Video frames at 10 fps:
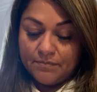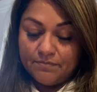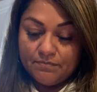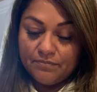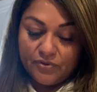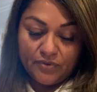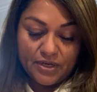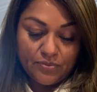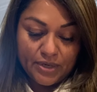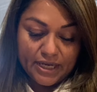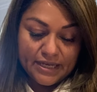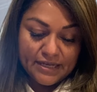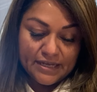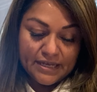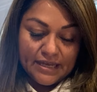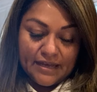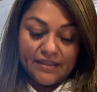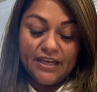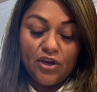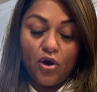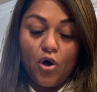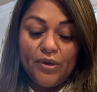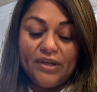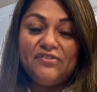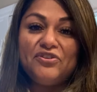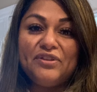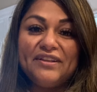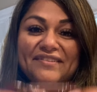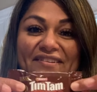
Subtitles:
So anyway, they always do this.